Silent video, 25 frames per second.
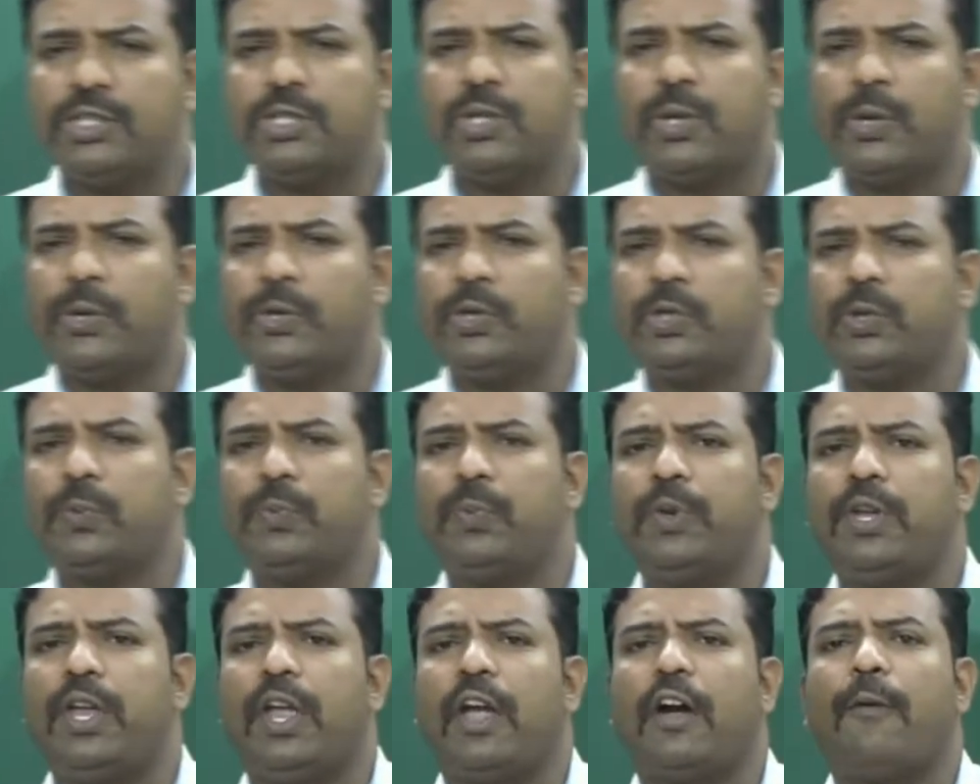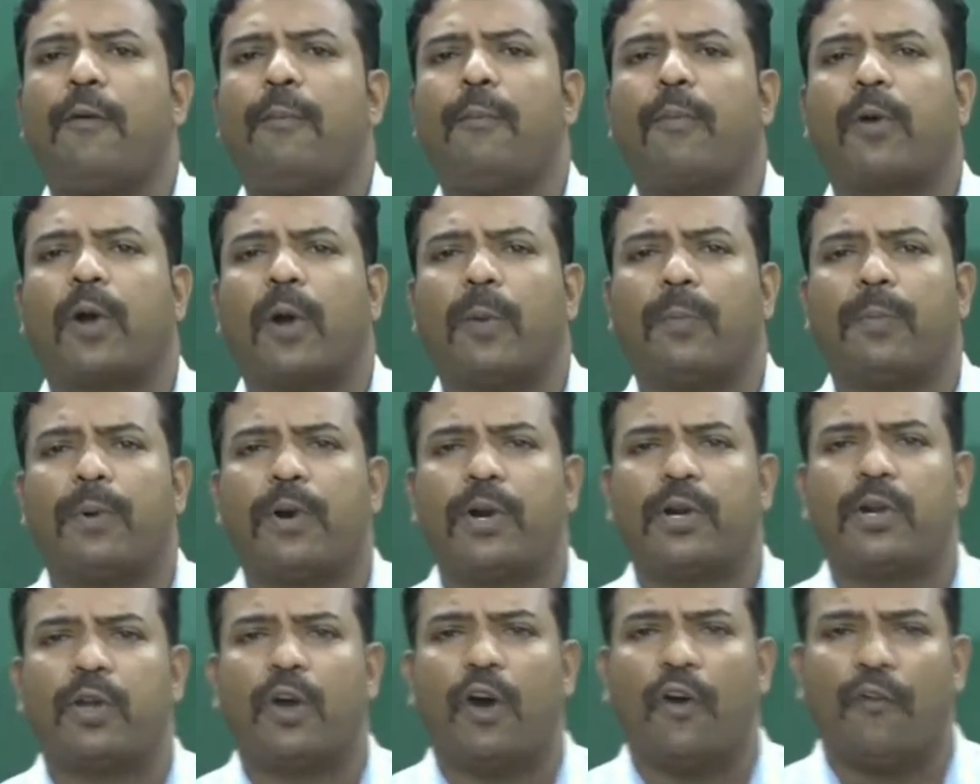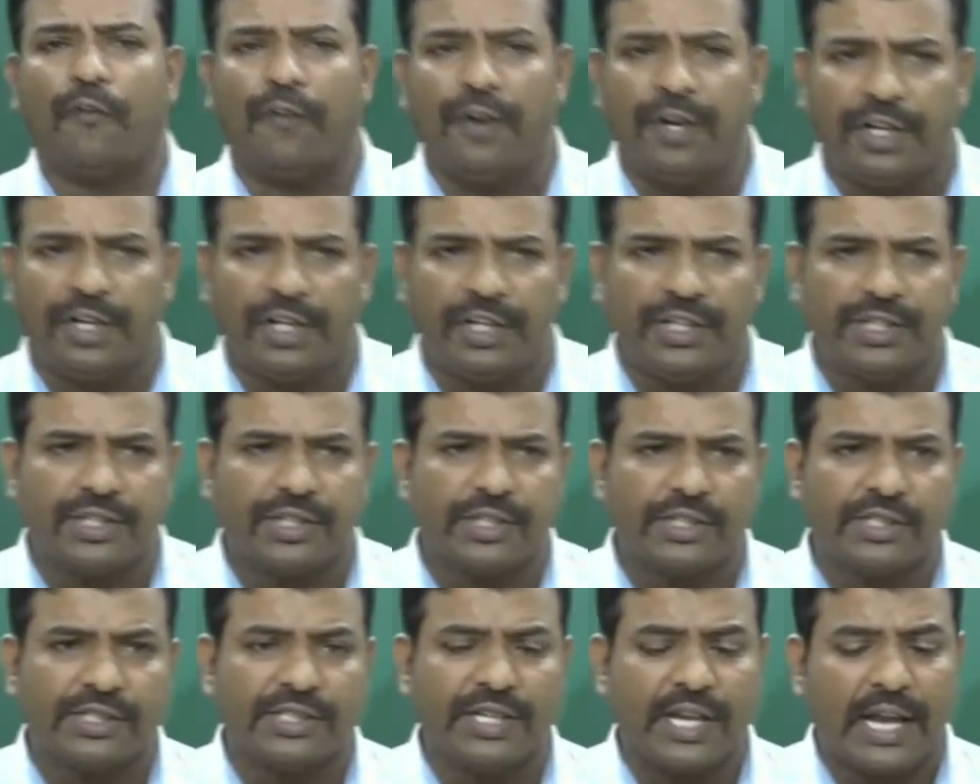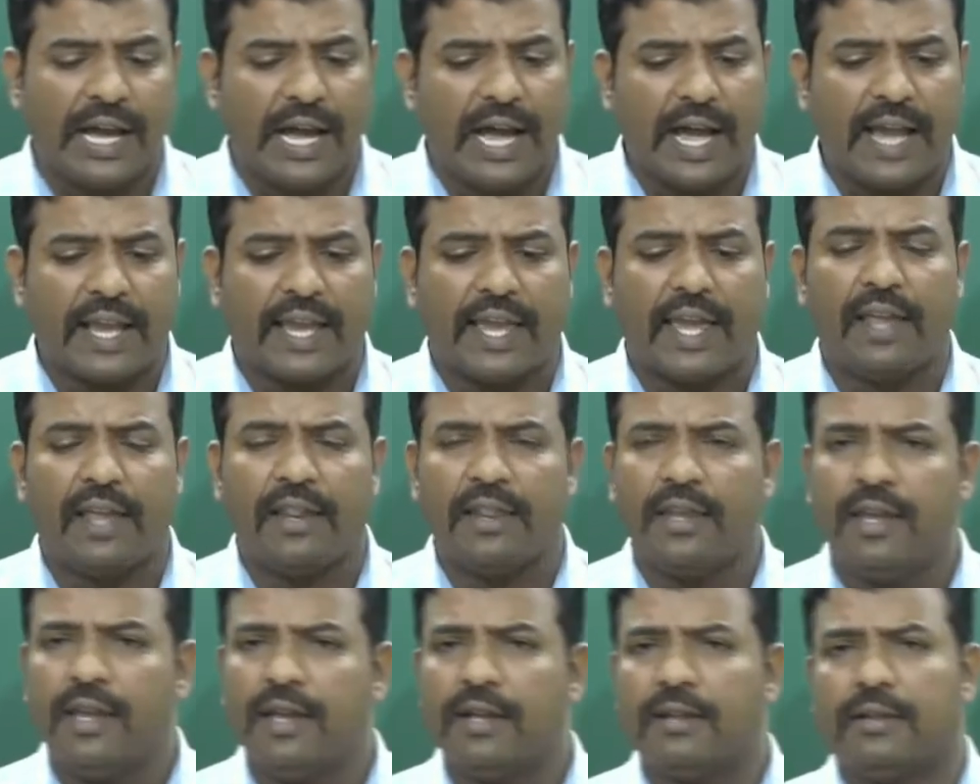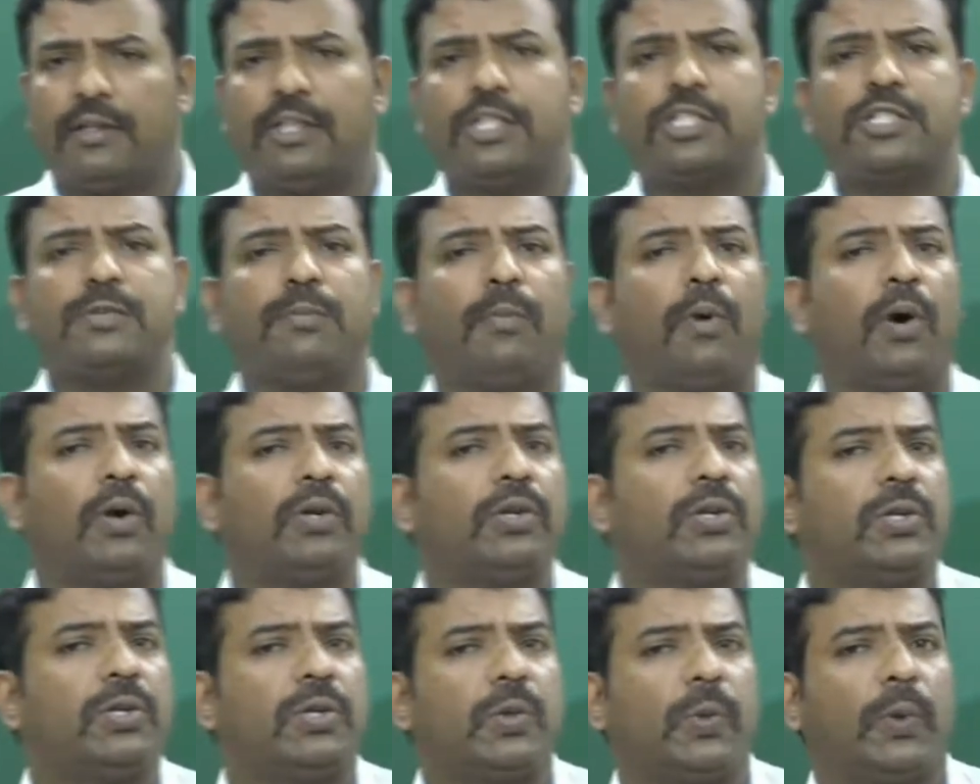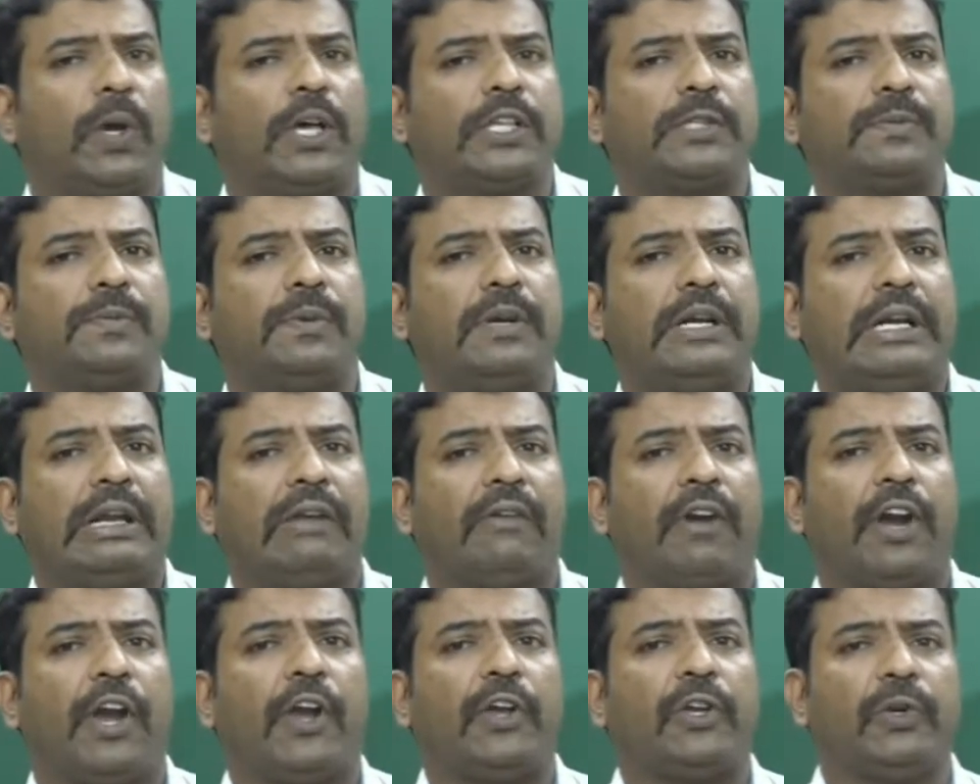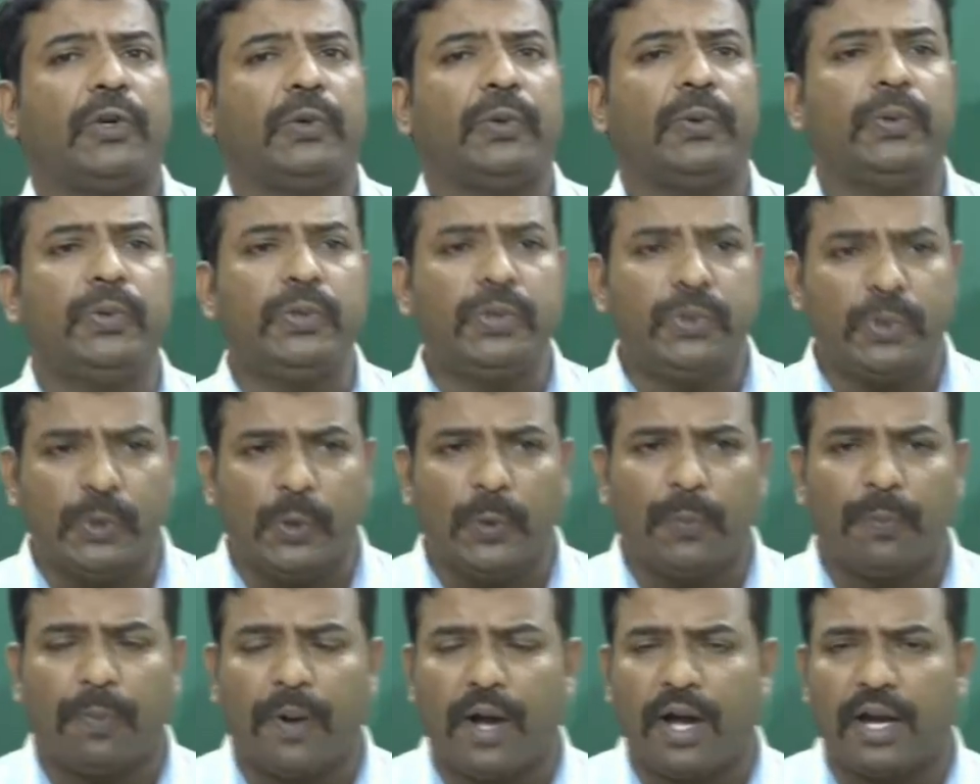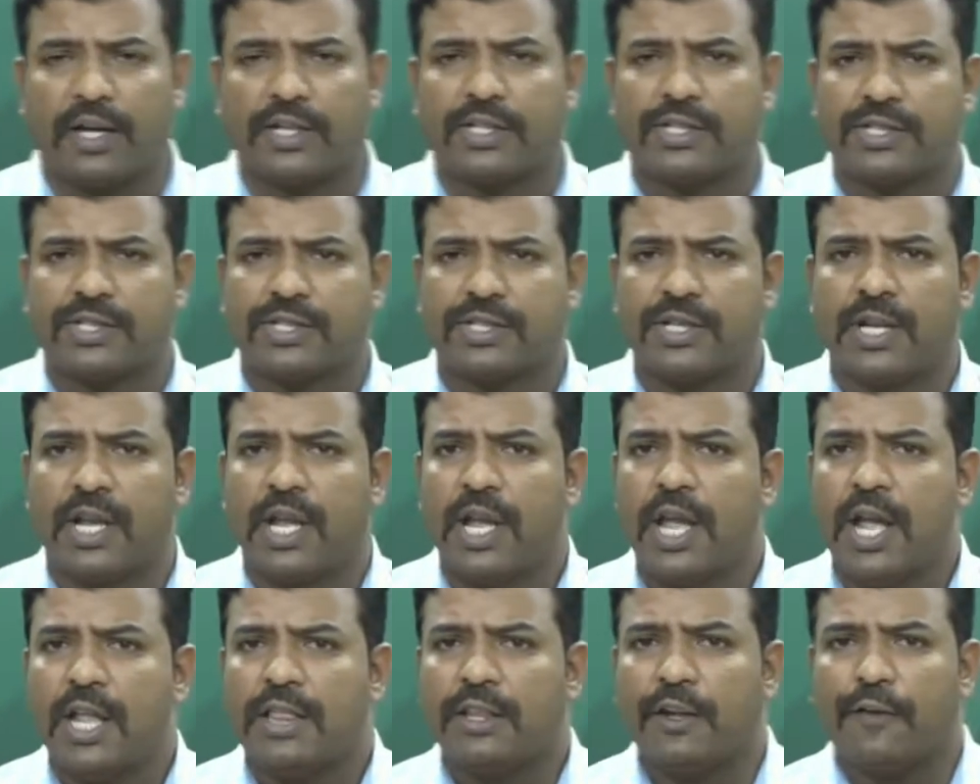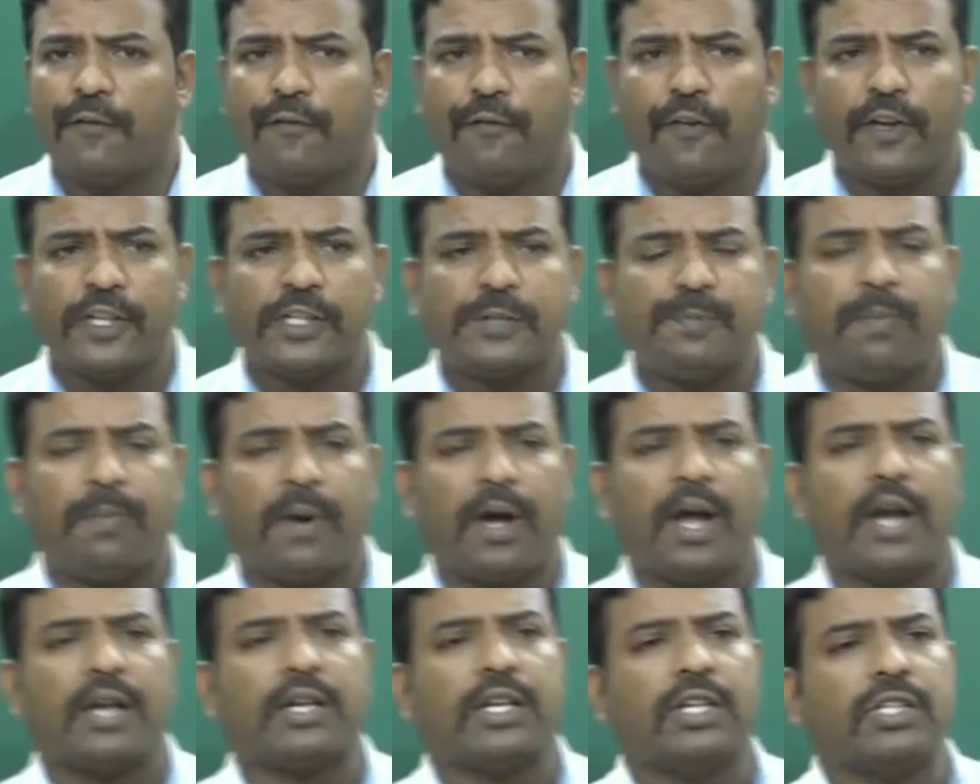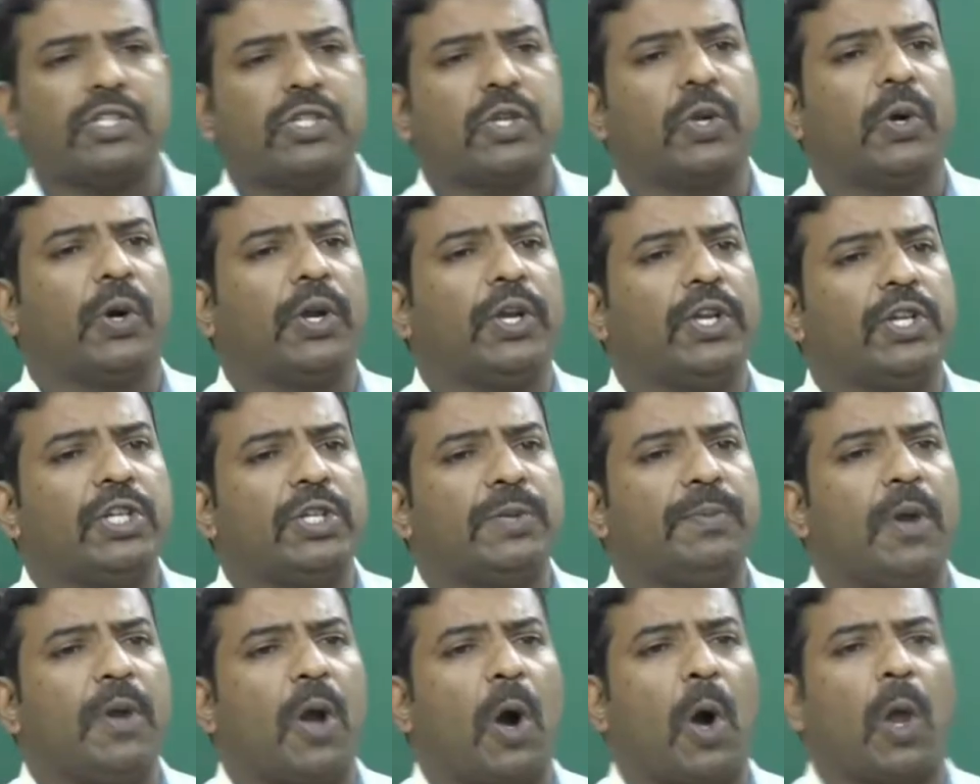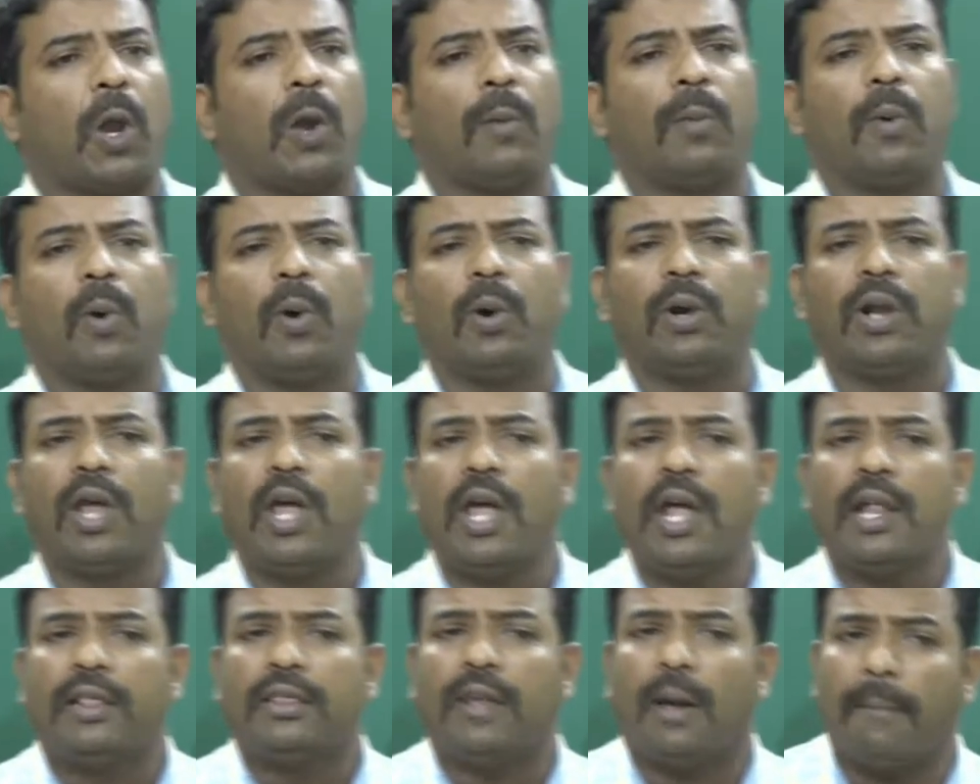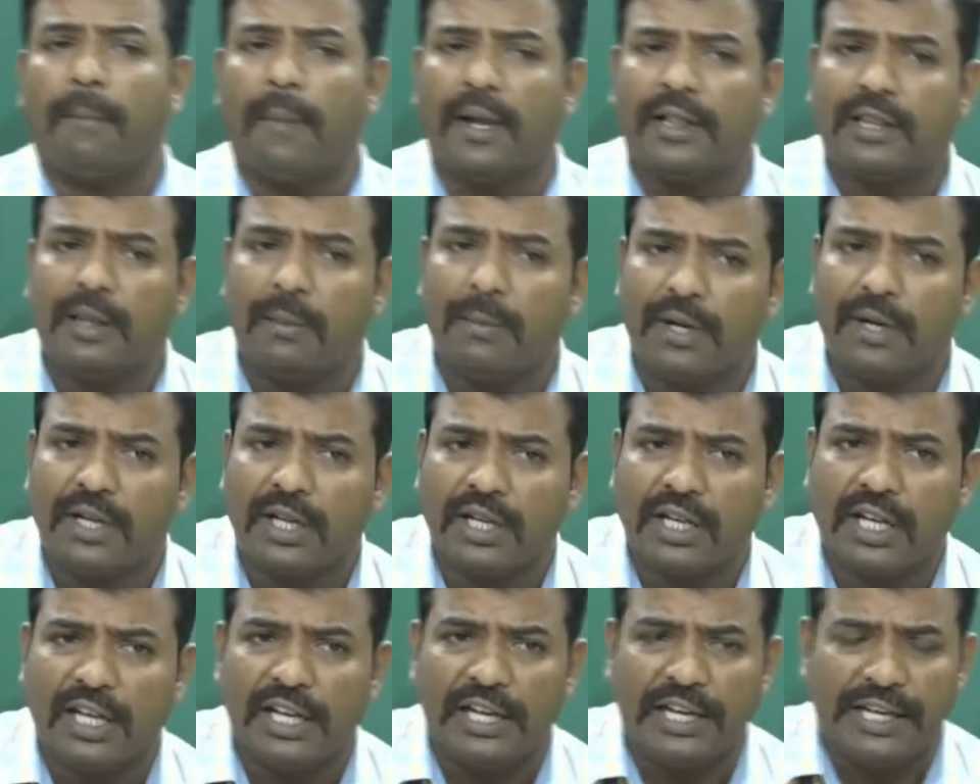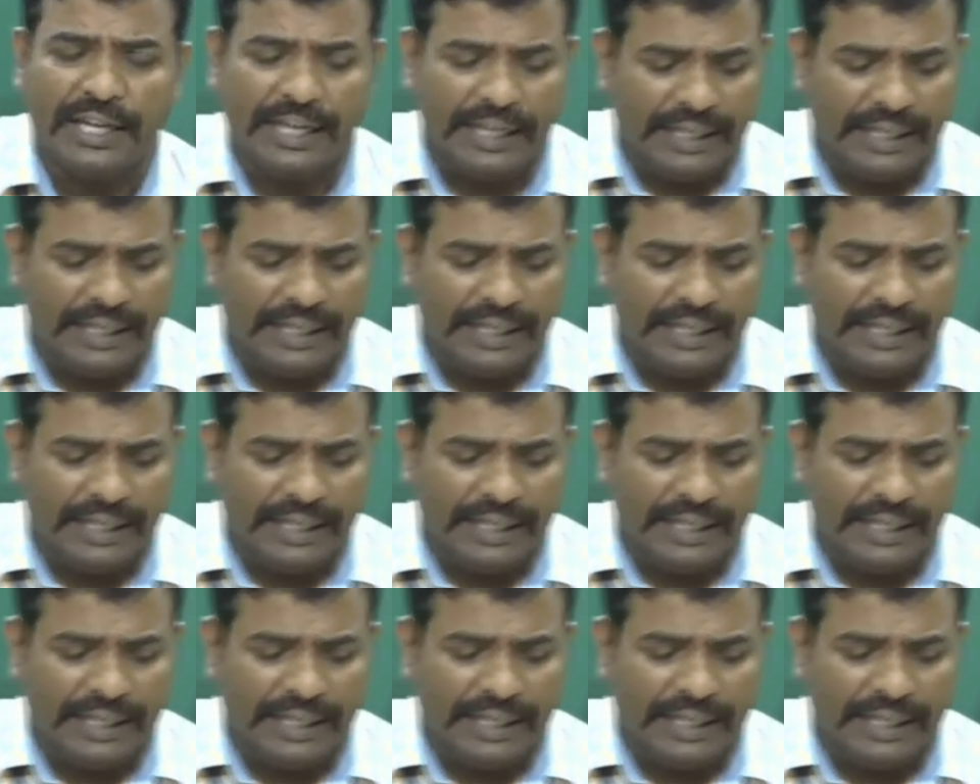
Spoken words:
is going to be a property of integers. Again, this Module 2 has been divided into two parts. The first part is going to be all about the mathematical